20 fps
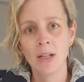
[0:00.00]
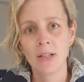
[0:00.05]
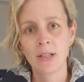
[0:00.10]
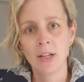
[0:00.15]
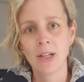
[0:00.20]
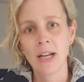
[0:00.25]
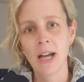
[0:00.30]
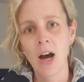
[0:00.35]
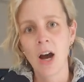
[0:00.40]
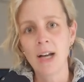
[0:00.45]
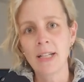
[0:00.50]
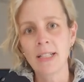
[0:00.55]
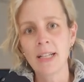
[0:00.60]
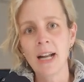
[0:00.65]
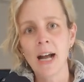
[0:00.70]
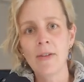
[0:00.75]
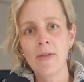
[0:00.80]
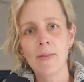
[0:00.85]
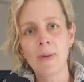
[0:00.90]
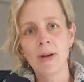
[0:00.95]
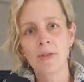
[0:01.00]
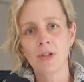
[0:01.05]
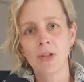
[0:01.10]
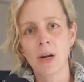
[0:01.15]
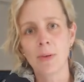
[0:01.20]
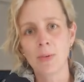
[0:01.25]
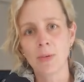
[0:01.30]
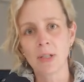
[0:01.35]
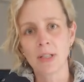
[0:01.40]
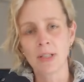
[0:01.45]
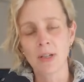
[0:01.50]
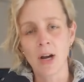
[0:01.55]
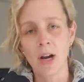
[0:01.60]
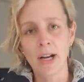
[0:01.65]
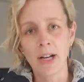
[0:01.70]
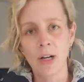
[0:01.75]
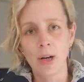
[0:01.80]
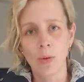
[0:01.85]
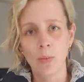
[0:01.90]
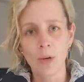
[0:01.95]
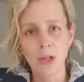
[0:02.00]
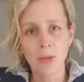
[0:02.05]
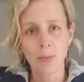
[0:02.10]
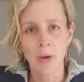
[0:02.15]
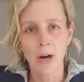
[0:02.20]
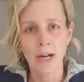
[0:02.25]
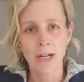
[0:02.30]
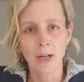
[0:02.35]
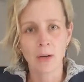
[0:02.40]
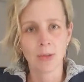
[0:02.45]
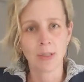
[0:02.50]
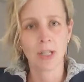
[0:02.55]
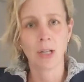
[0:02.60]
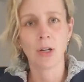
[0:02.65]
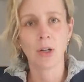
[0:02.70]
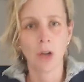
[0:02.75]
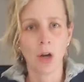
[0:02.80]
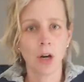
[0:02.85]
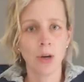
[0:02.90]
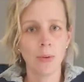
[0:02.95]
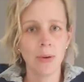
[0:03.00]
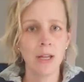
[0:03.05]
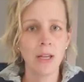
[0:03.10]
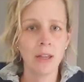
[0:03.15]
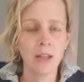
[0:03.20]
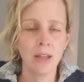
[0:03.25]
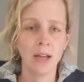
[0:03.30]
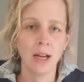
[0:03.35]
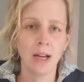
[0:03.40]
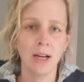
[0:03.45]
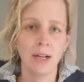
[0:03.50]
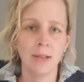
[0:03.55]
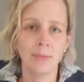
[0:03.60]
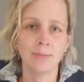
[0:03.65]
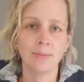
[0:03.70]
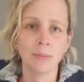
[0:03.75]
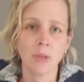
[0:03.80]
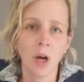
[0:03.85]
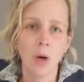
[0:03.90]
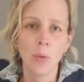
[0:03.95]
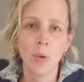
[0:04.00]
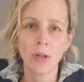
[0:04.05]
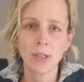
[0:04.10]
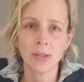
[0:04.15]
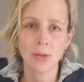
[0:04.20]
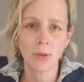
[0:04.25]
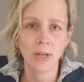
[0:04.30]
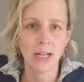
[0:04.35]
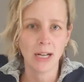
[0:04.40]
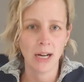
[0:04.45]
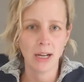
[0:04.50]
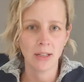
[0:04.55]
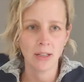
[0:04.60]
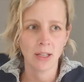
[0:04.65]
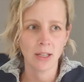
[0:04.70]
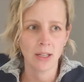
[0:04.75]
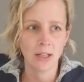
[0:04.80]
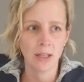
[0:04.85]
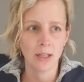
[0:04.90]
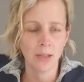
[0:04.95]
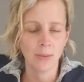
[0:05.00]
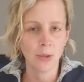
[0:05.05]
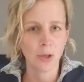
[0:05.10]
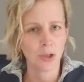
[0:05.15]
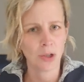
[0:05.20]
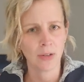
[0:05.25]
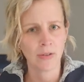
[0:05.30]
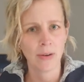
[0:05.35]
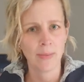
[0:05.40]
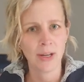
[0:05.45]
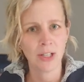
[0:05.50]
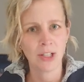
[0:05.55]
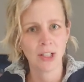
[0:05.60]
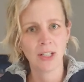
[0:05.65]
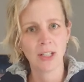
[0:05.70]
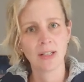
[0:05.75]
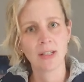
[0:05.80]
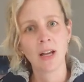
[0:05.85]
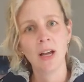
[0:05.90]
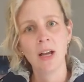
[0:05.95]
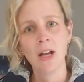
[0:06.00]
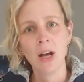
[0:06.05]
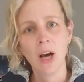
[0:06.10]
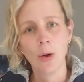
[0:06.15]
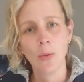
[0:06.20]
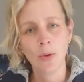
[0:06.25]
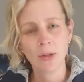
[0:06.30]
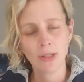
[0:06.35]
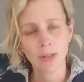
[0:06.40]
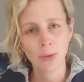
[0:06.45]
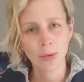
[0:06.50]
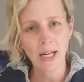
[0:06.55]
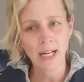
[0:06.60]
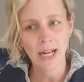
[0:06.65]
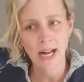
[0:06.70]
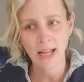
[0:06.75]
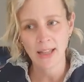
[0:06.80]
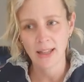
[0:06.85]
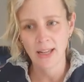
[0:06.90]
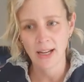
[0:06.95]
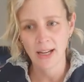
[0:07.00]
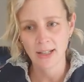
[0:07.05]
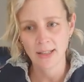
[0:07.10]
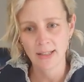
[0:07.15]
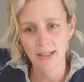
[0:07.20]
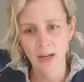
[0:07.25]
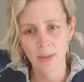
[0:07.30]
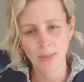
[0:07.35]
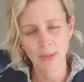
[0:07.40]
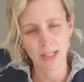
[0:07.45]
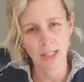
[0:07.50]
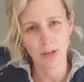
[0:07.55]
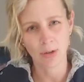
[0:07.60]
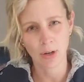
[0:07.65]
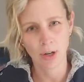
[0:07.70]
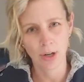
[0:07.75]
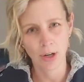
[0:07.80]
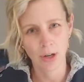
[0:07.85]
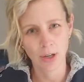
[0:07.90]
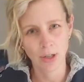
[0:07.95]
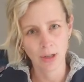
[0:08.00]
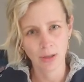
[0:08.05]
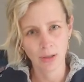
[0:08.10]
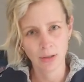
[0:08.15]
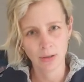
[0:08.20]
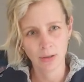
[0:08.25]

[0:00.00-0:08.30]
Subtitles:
So yeah, I did have a bit of trouble deciding on which brand I was going to go with. I was looking at the, I'm not sure if I mentioned this, I was looking at their Sub-Zero